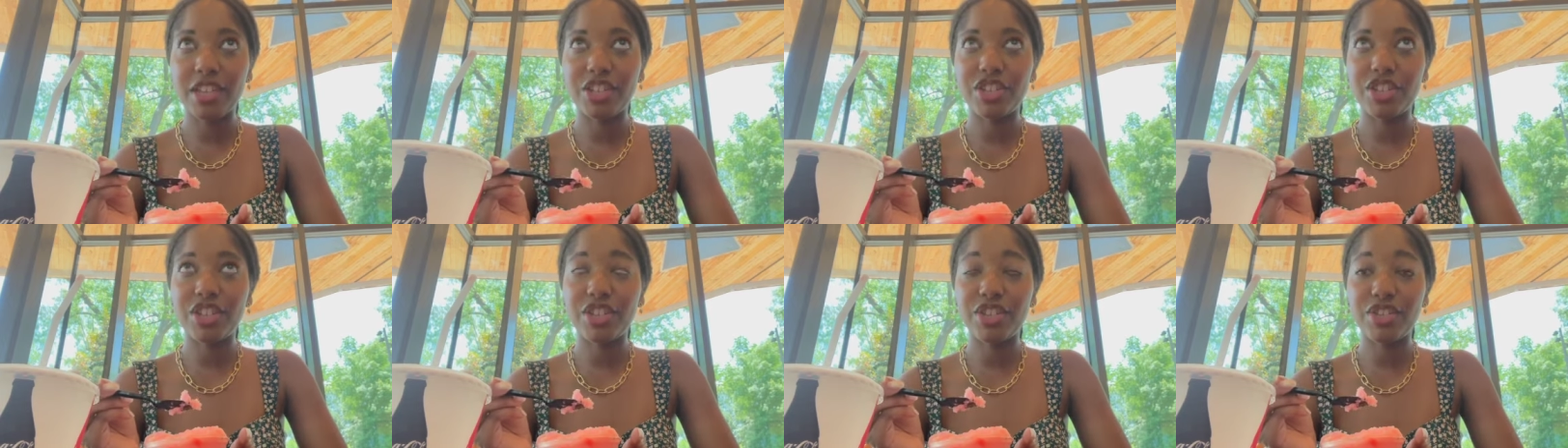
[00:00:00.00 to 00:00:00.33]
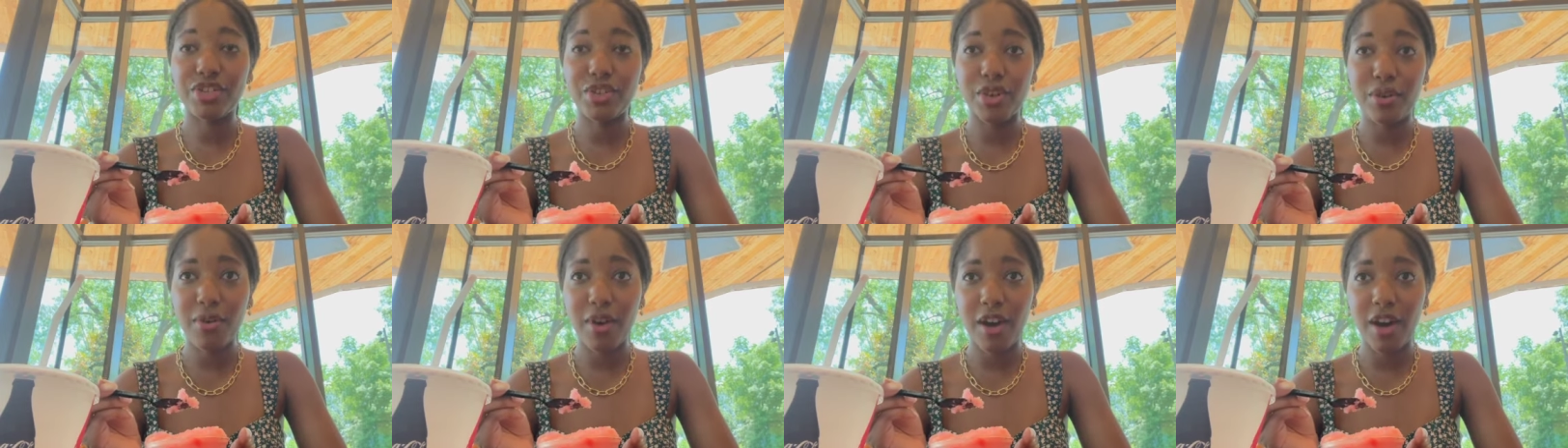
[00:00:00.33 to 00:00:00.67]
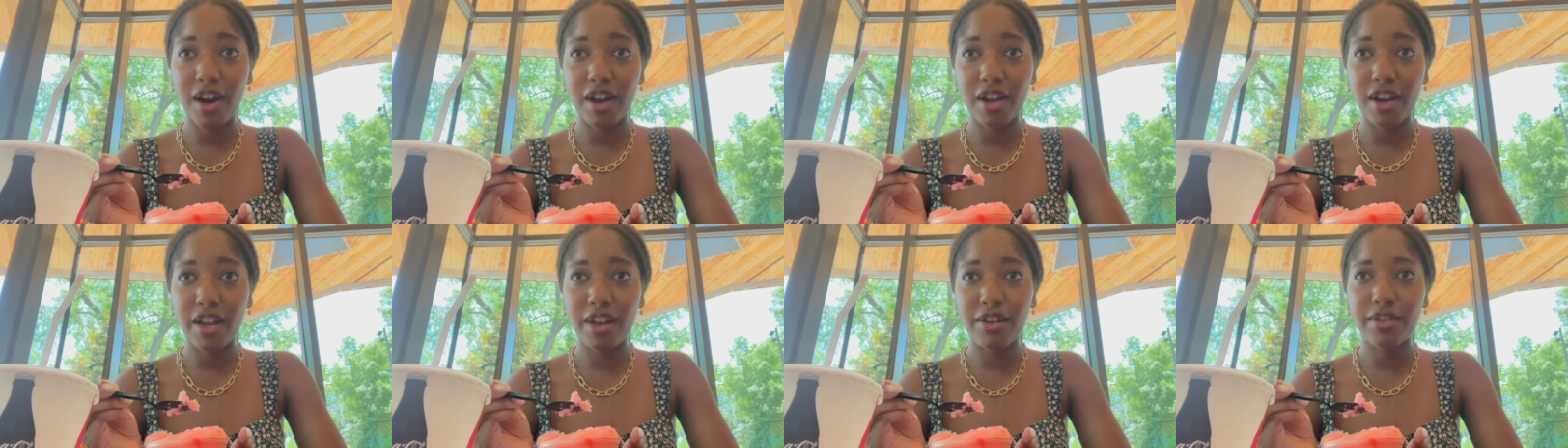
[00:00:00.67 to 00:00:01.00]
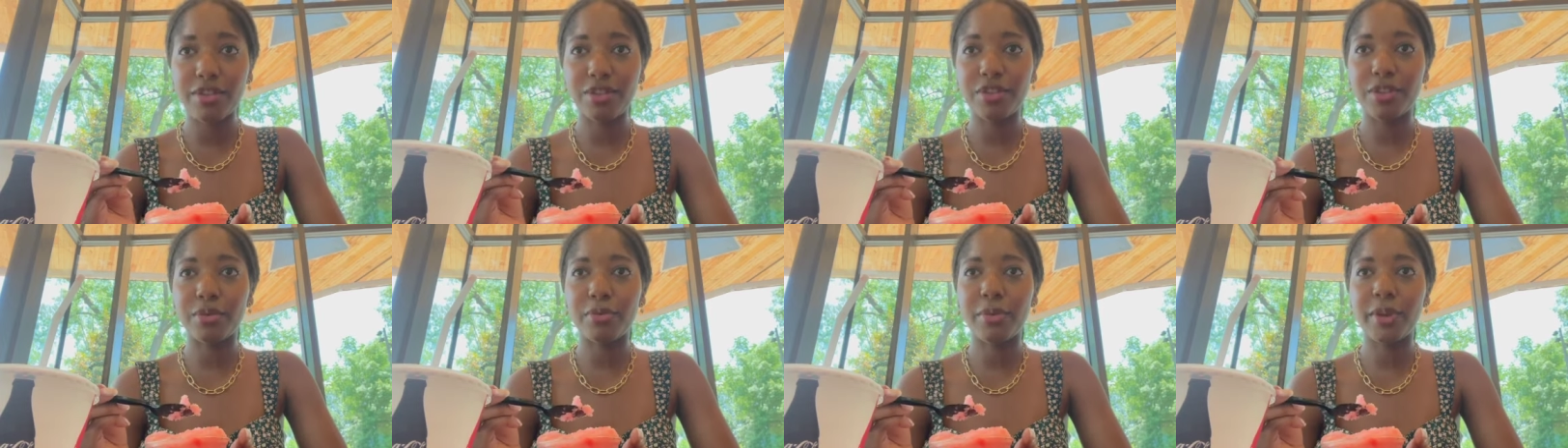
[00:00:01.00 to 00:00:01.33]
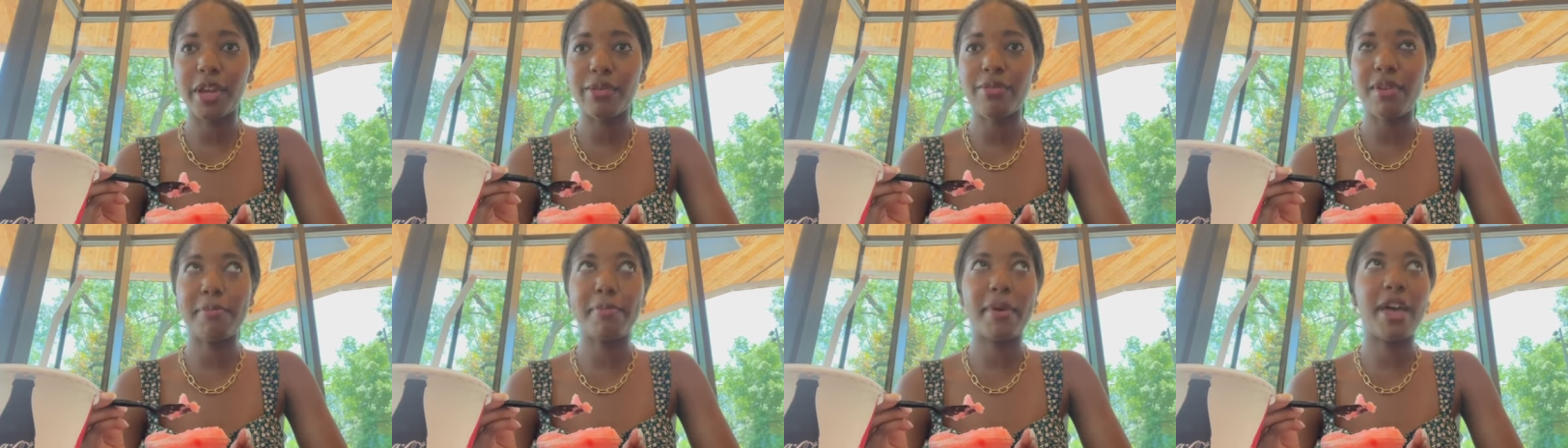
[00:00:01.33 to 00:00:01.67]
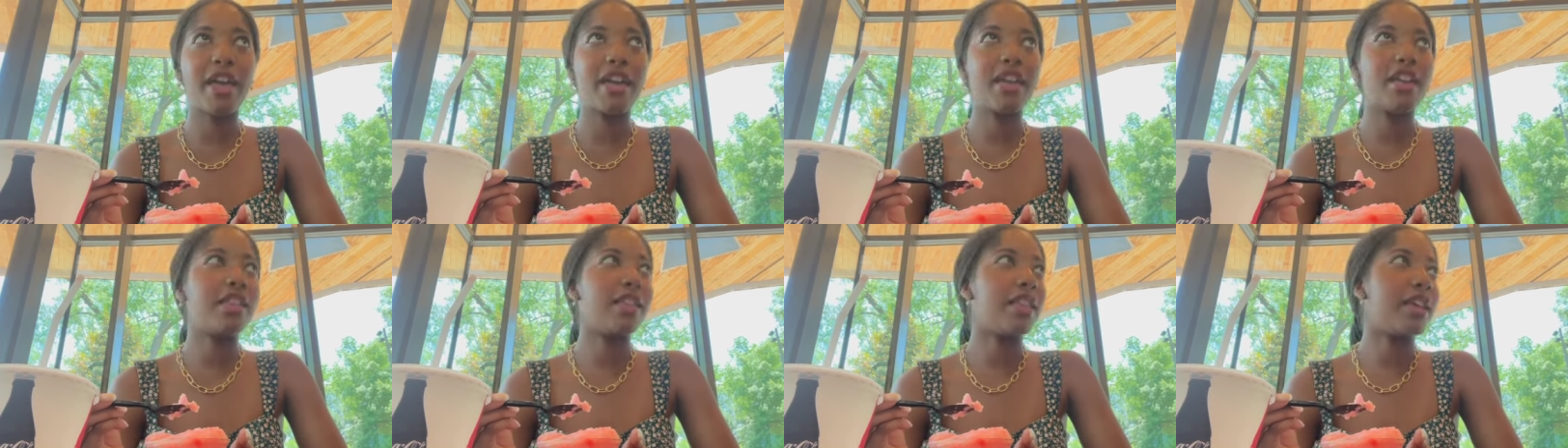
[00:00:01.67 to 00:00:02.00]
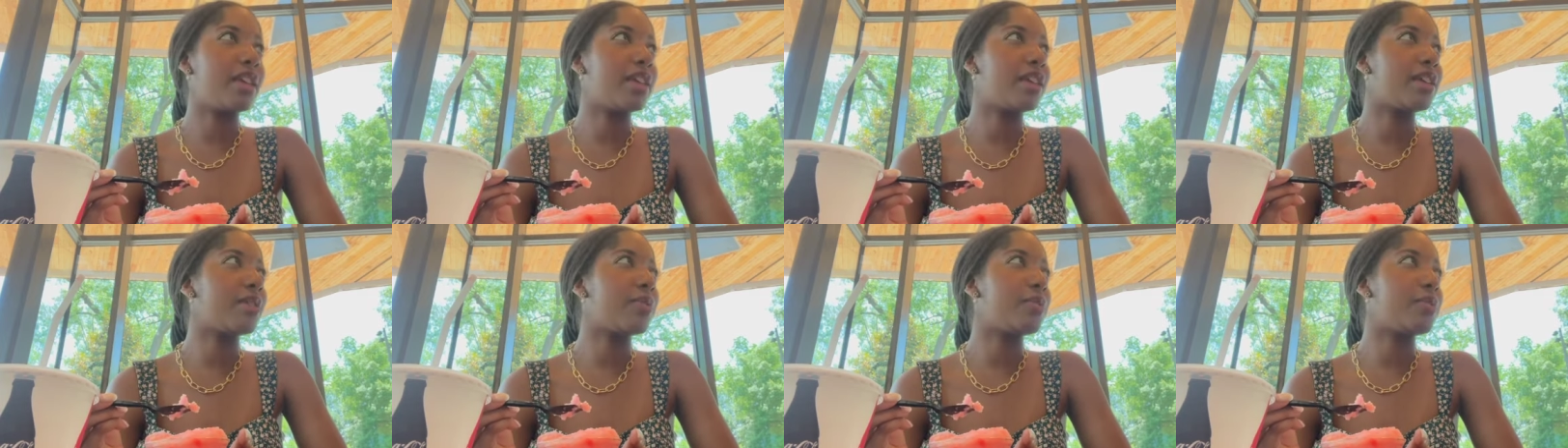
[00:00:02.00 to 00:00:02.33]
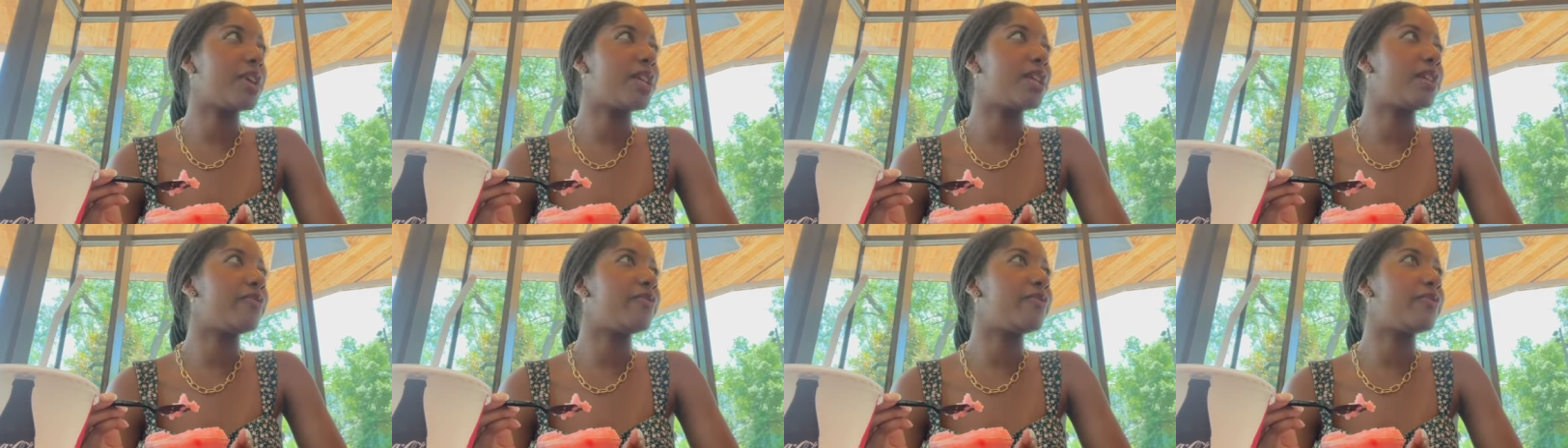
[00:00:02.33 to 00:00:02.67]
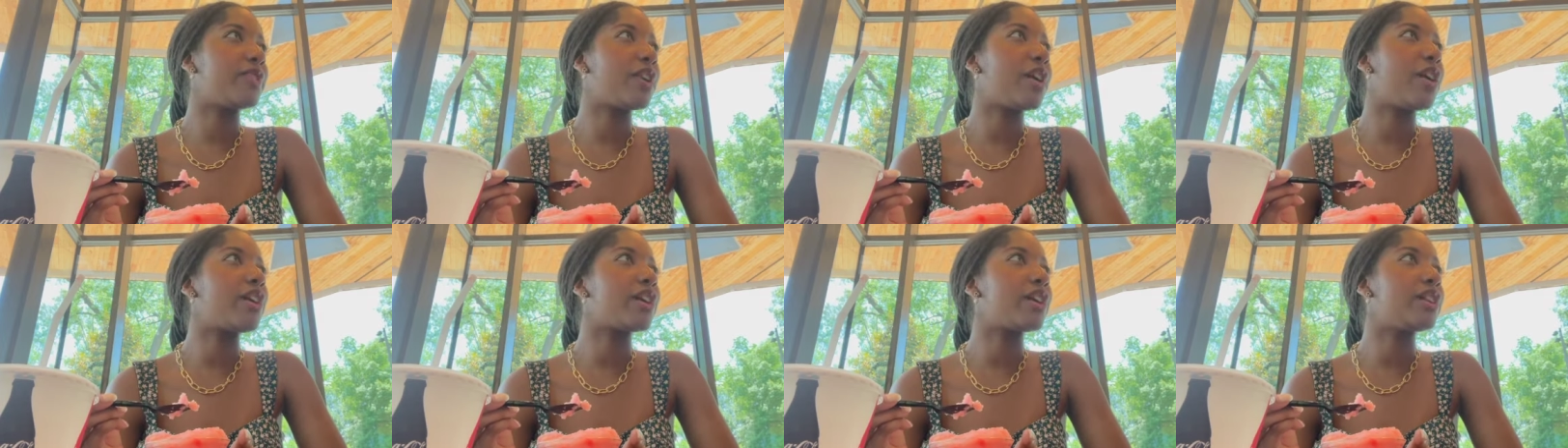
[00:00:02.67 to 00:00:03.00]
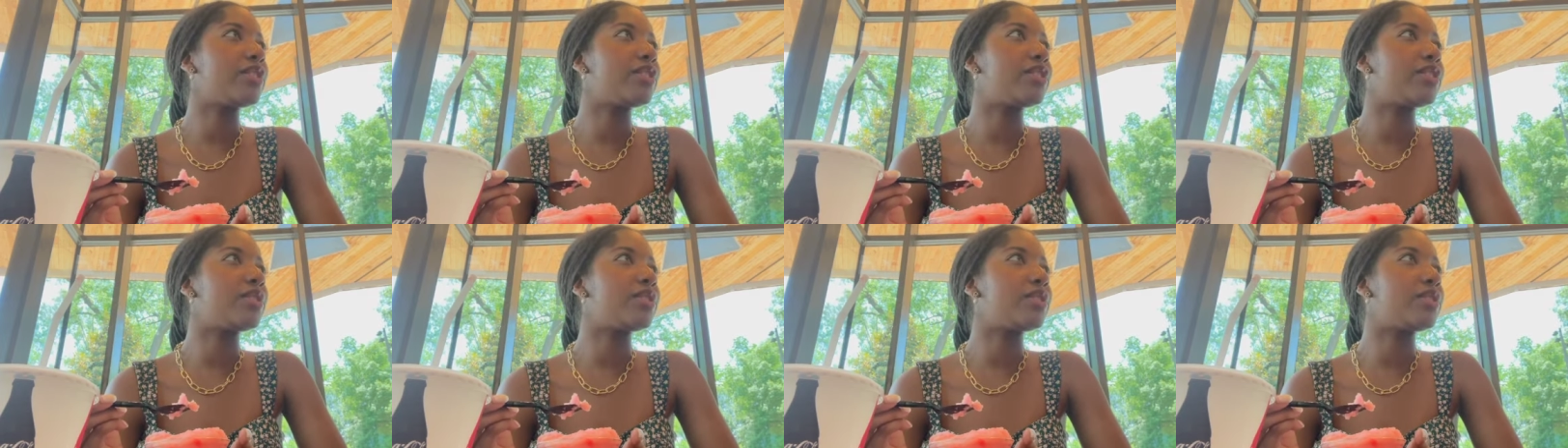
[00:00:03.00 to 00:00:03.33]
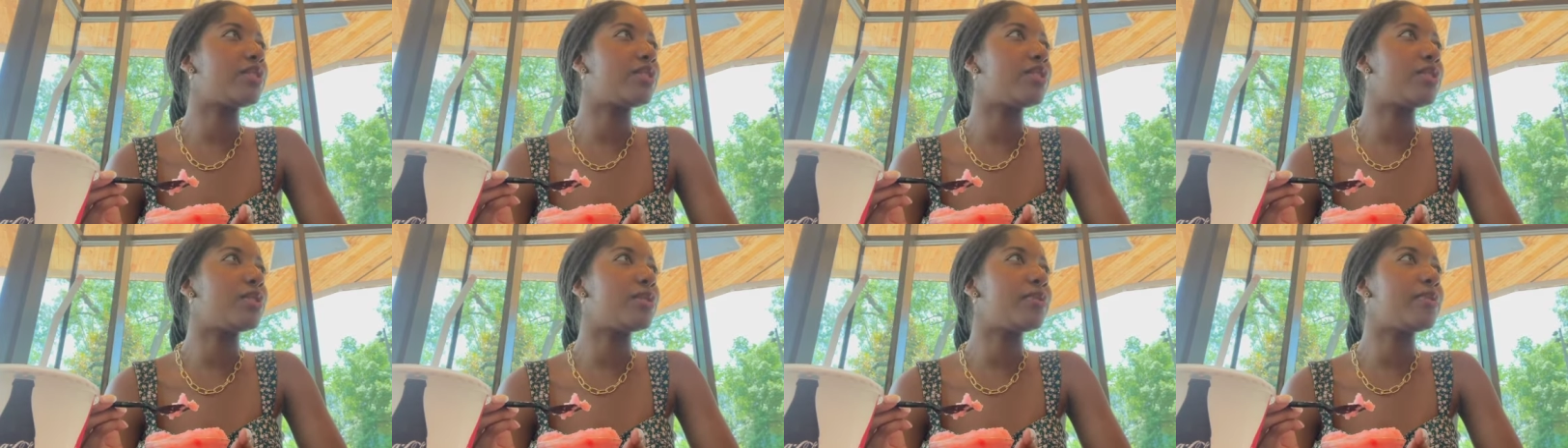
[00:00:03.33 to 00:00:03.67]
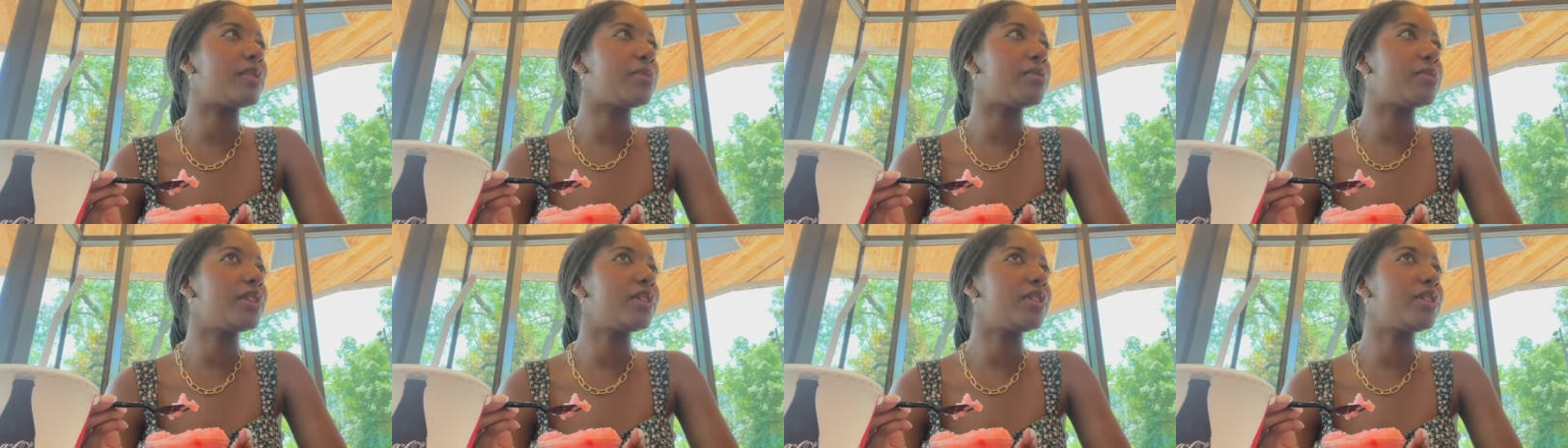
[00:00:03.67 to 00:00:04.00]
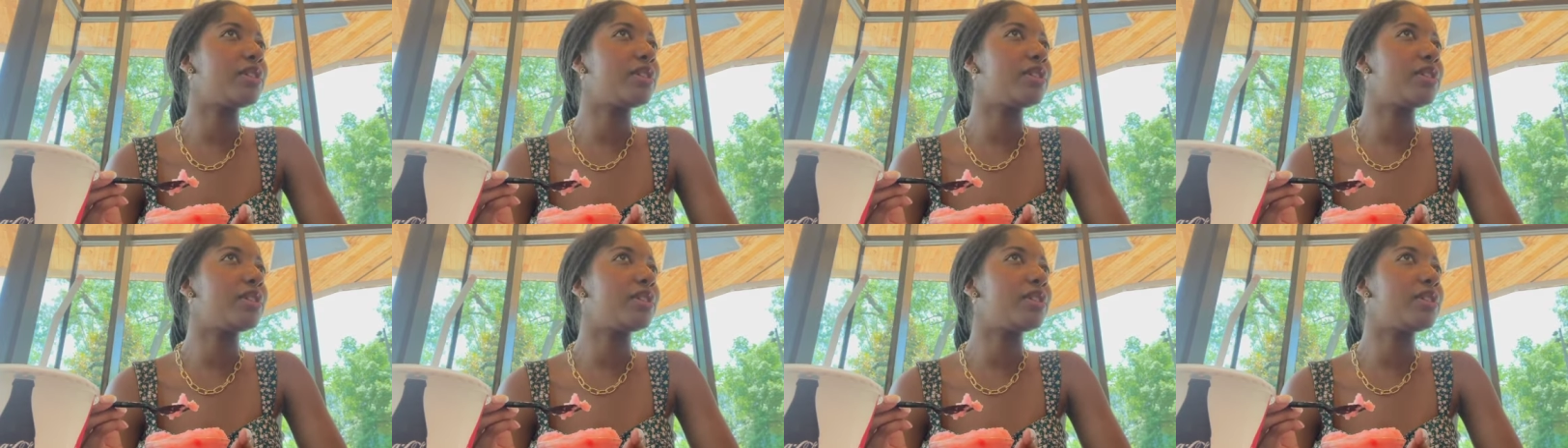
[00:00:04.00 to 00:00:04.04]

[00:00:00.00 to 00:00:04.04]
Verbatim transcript: It's so hot out, so we're coming back in, what, August, November?